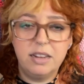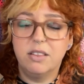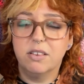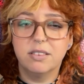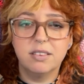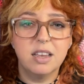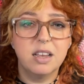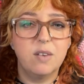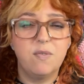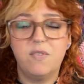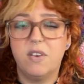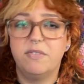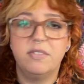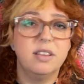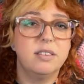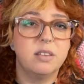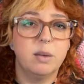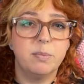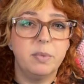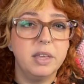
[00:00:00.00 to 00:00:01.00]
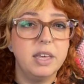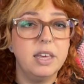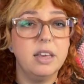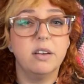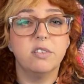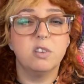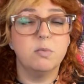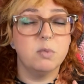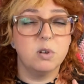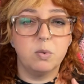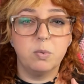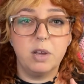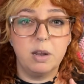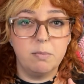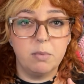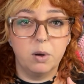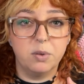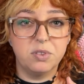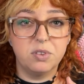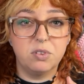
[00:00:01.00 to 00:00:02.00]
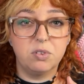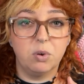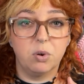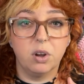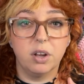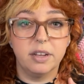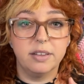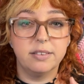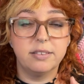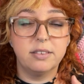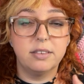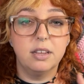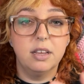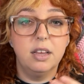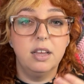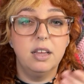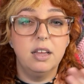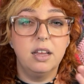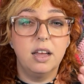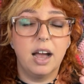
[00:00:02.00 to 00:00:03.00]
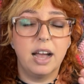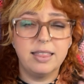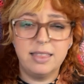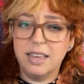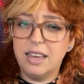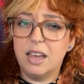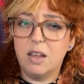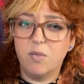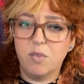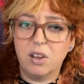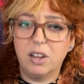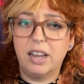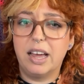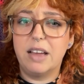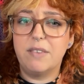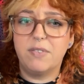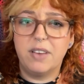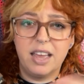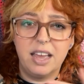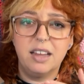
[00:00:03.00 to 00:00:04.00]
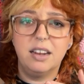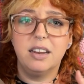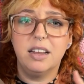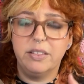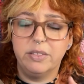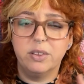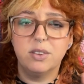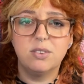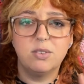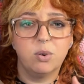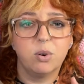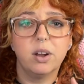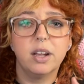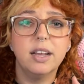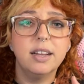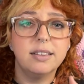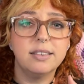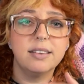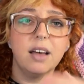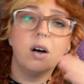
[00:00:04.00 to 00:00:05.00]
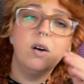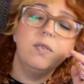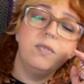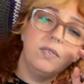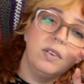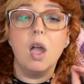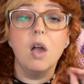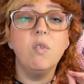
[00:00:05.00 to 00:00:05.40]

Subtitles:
There's like 50-something years in between both stories, I think in real life and in the story itself.